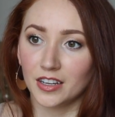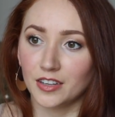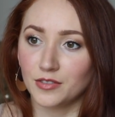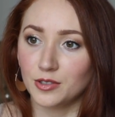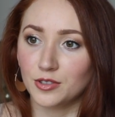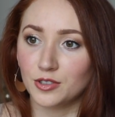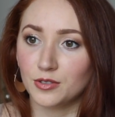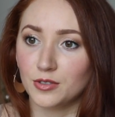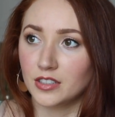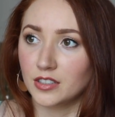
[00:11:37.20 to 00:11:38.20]
if you
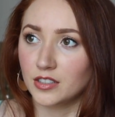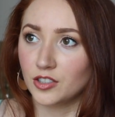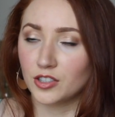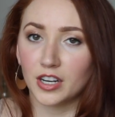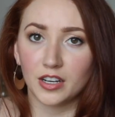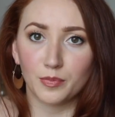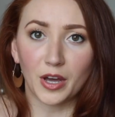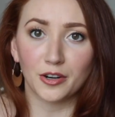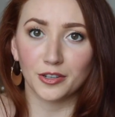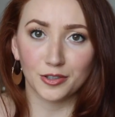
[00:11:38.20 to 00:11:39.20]
do, you're gonna
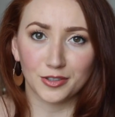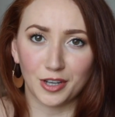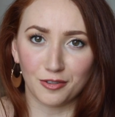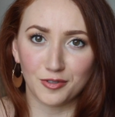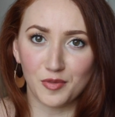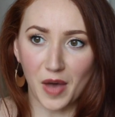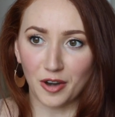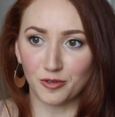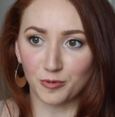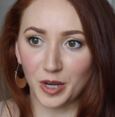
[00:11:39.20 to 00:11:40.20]
better yourself no
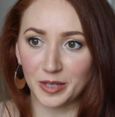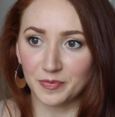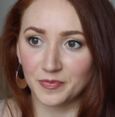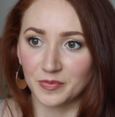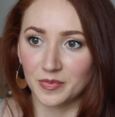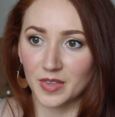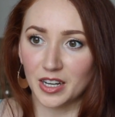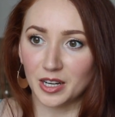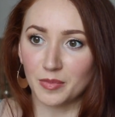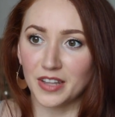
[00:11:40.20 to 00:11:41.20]
matter what.
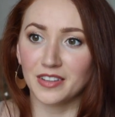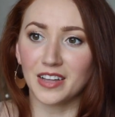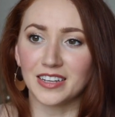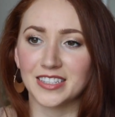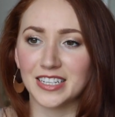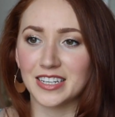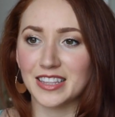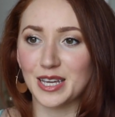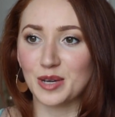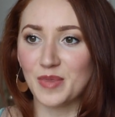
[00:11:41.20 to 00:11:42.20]
And the last thing to
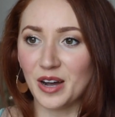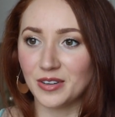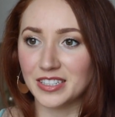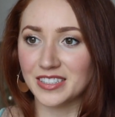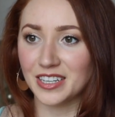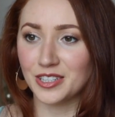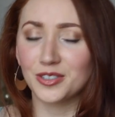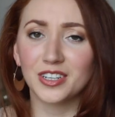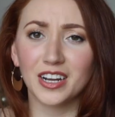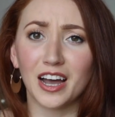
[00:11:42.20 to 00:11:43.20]
think about is that
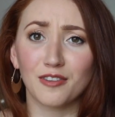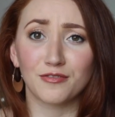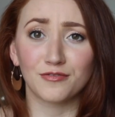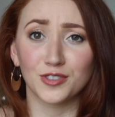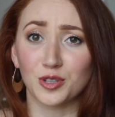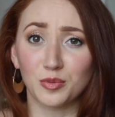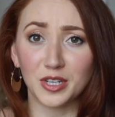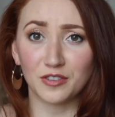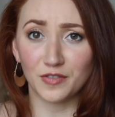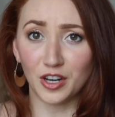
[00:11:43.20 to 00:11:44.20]
you're gonna have so
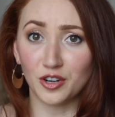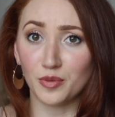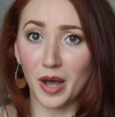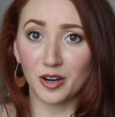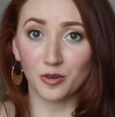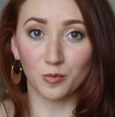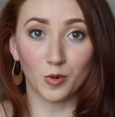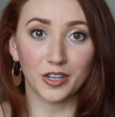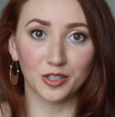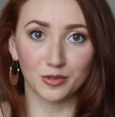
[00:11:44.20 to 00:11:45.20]
much fun no matter
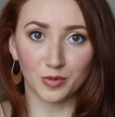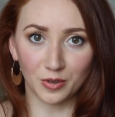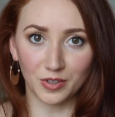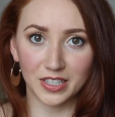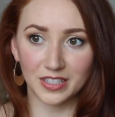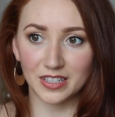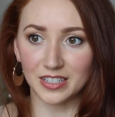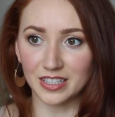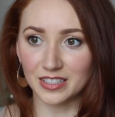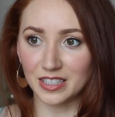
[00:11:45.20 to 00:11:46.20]
what your role is in the
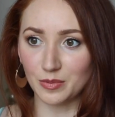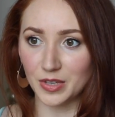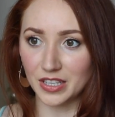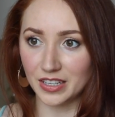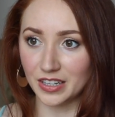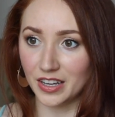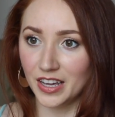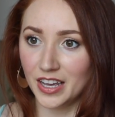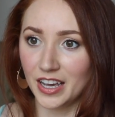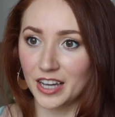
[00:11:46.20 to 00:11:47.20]
DCP,
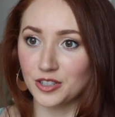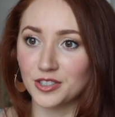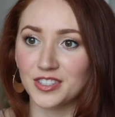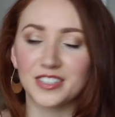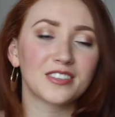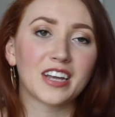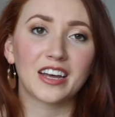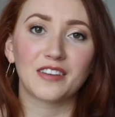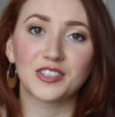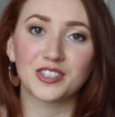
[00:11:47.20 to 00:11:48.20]
and you're still gonna
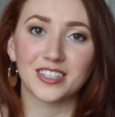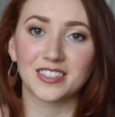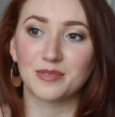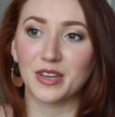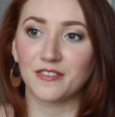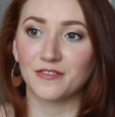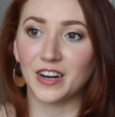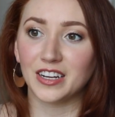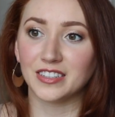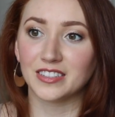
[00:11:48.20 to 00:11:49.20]
have a chance to make
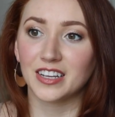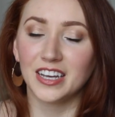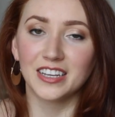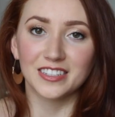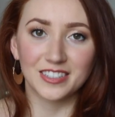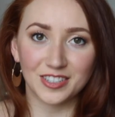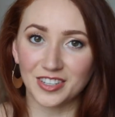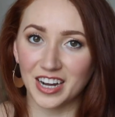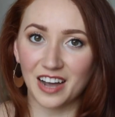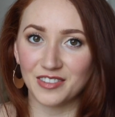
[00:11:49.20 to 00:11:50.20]
friends, still
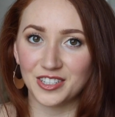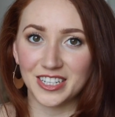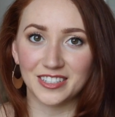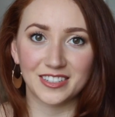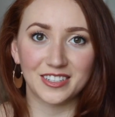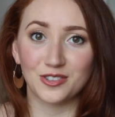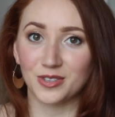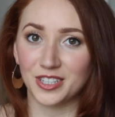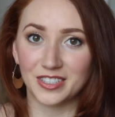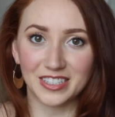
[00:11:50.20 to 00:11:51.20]
gonna have a chance to
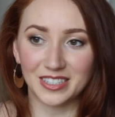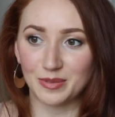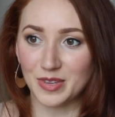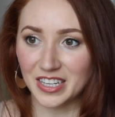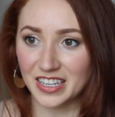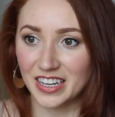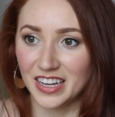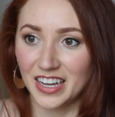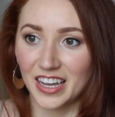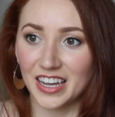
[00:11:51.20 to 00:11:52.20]
enjoy your DCP,
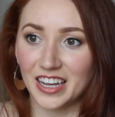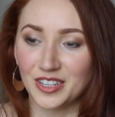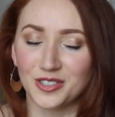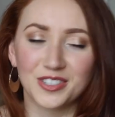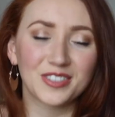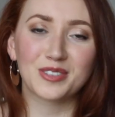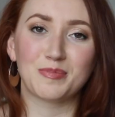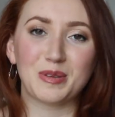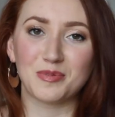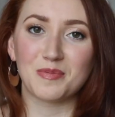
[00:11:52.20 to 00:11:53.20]
and you're still
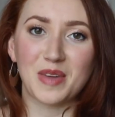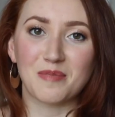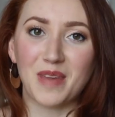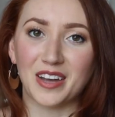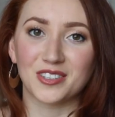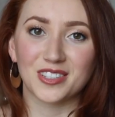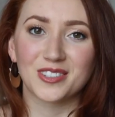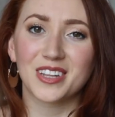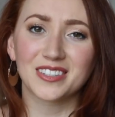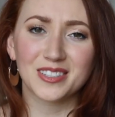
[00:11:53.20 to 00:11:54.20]
gonna be able to make magic.
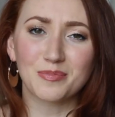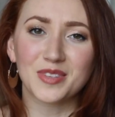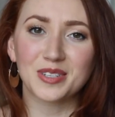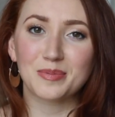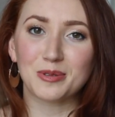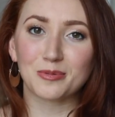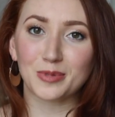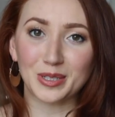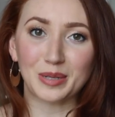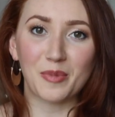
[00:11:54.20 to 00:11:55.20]
So that's something to be
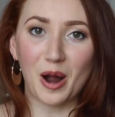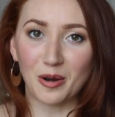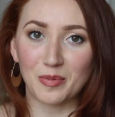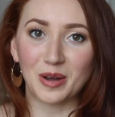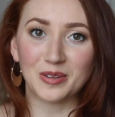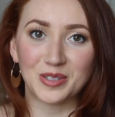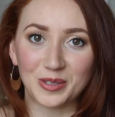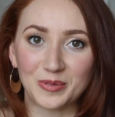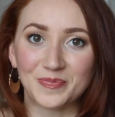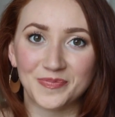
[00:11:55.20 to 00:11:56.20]
really proud about too.
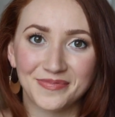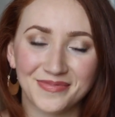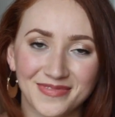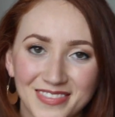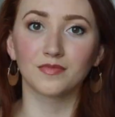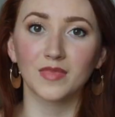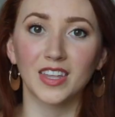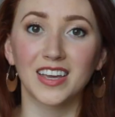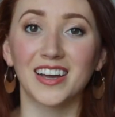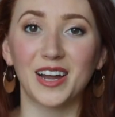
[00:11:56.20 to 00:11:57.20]

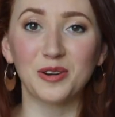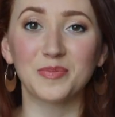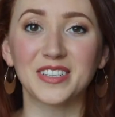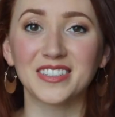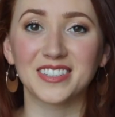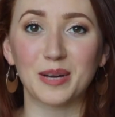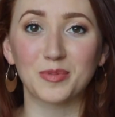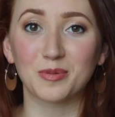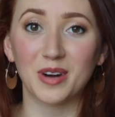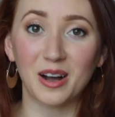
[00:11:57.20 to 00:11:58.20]
I hope these
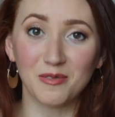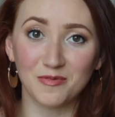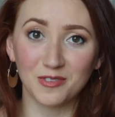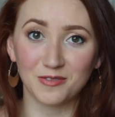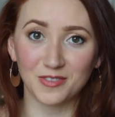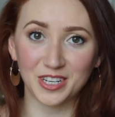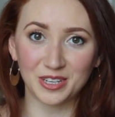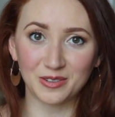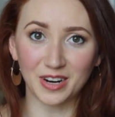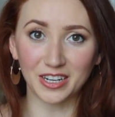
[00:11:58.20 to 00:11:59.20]
steps were helpful for
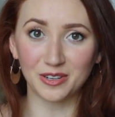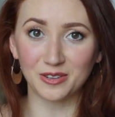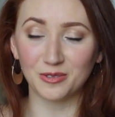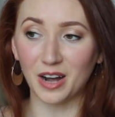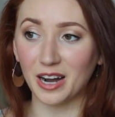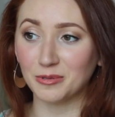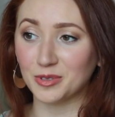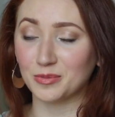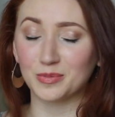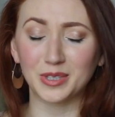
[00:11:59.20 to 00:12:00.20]
you. I know I
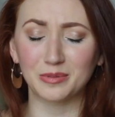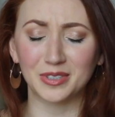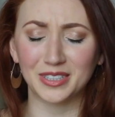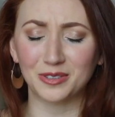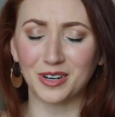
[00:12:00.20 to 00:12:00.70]
was really